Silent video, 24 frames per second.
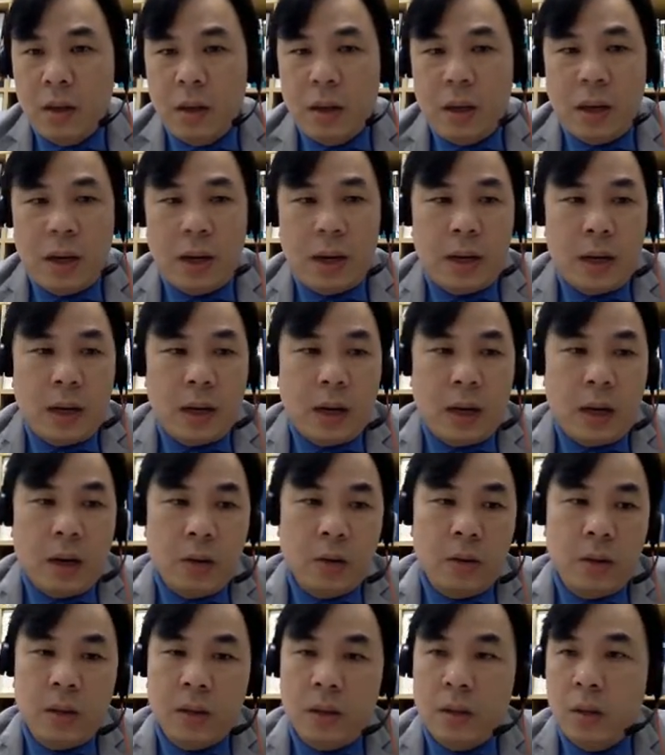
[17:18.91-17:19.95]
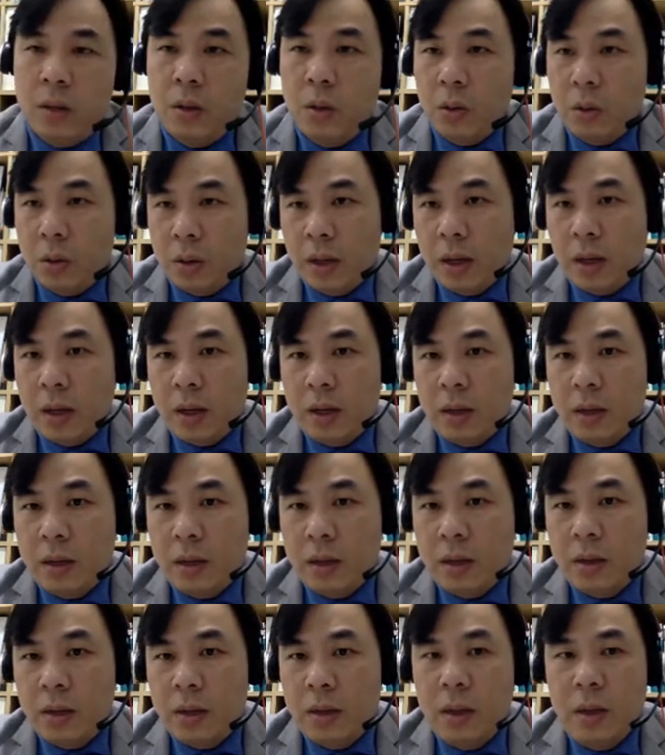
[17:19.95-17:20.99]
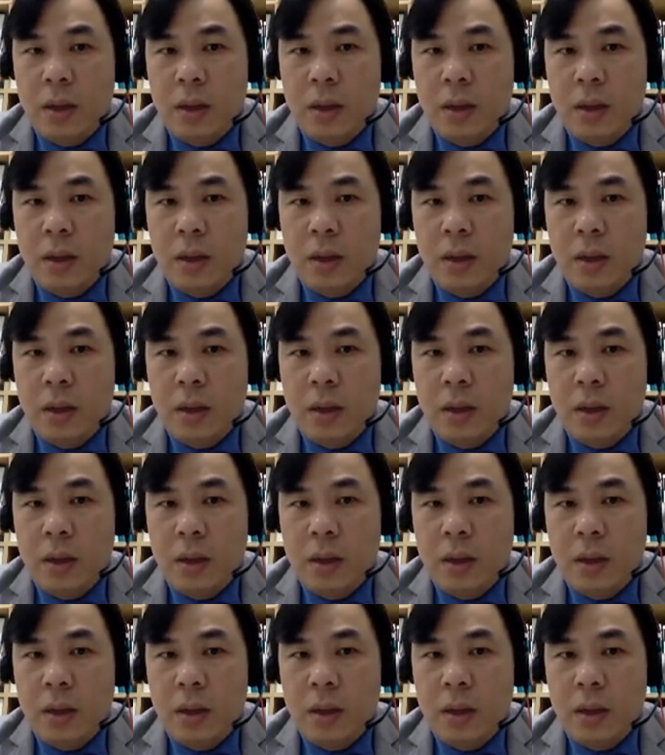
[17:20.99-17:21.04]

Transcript: And then how does it look like, right?